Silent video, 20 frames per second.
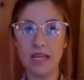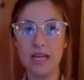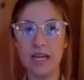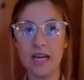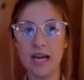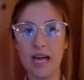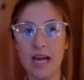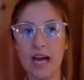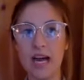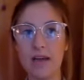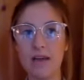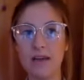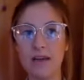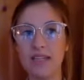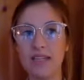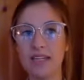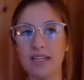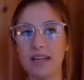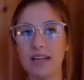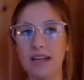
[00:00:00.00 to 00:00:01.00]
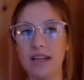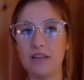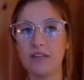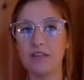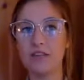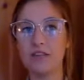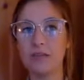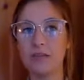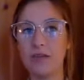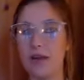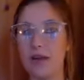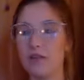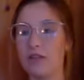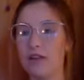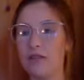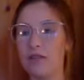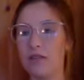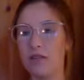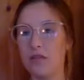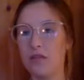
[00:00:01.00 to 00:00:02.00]
I did encounter, when I was
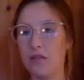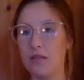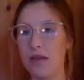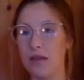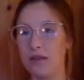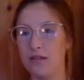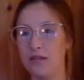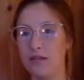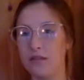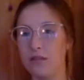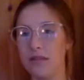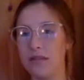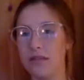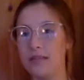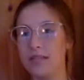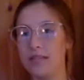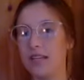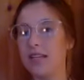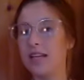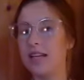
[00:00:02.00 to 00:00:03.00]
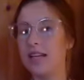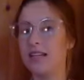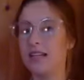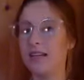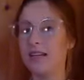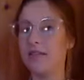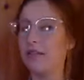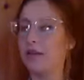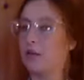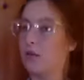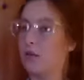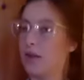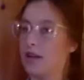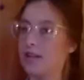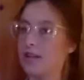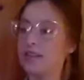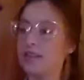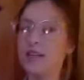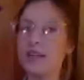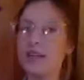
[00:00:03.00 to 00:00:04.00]
traveling through the mountains of BC, it definitely
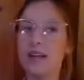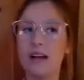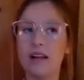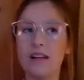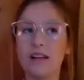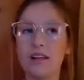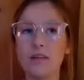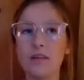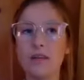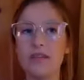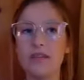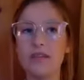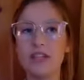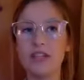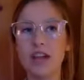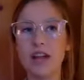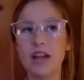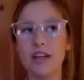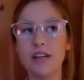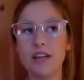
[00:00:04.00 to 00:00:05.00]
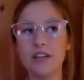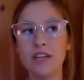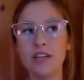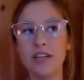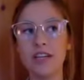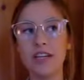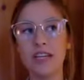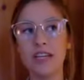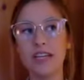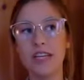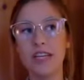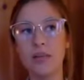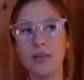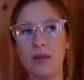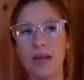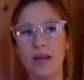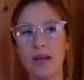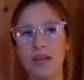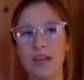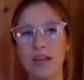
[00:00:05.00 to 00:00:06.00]
was a little bit of a challenge in the
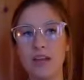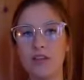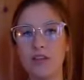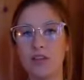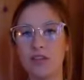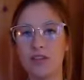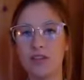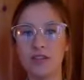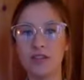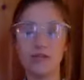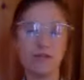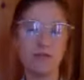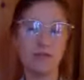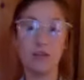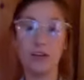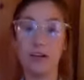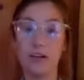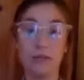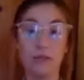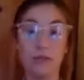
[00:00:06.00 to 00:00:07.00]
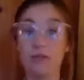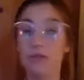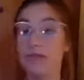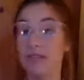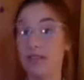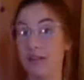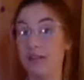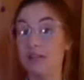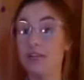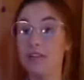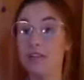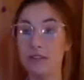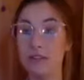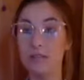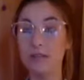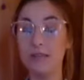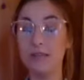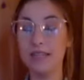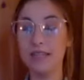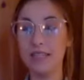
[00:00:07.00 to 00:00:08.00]
way that you just straight up lose signal in
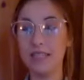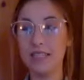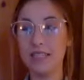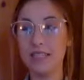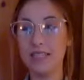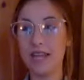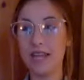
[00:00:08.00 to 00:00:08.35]
certain places.